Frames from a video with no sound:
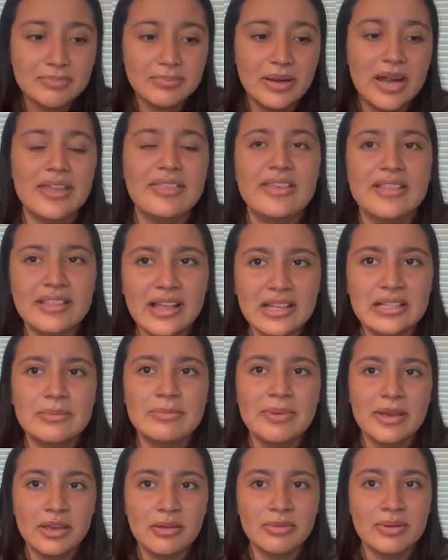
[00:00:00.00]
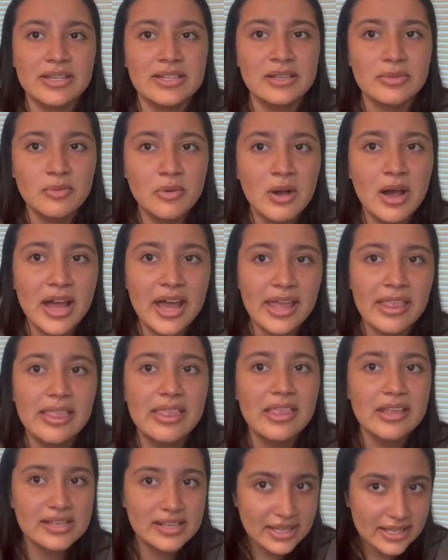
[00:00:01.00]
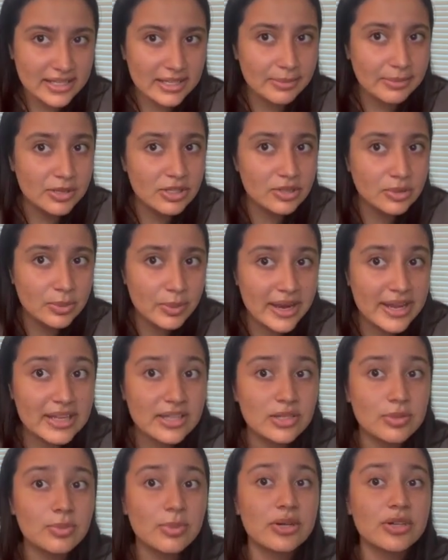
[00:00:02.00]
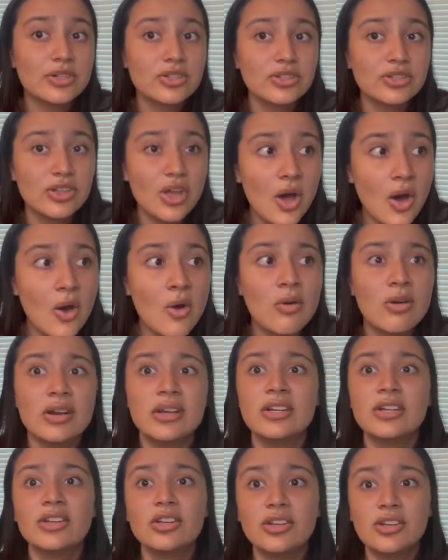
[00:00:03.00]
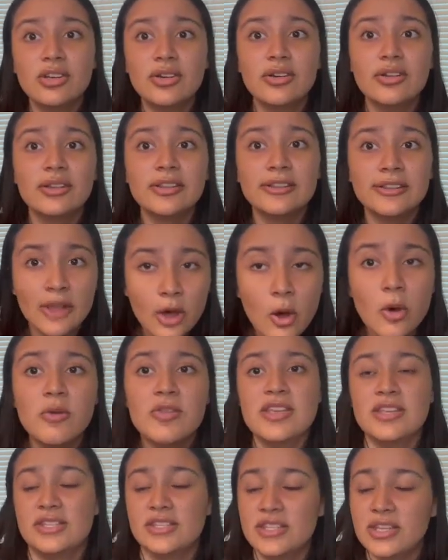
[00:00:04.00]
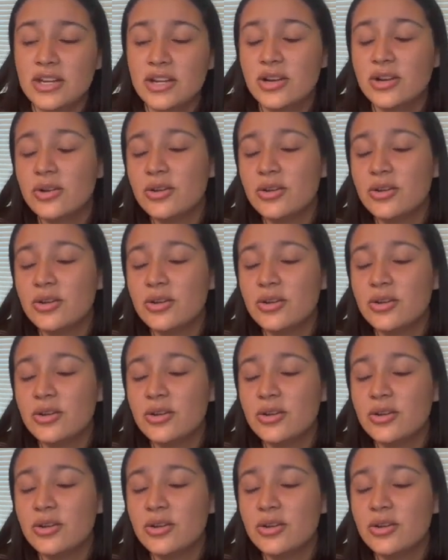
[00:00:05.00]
I think that's a big reason why the acceptance rates were so low this year.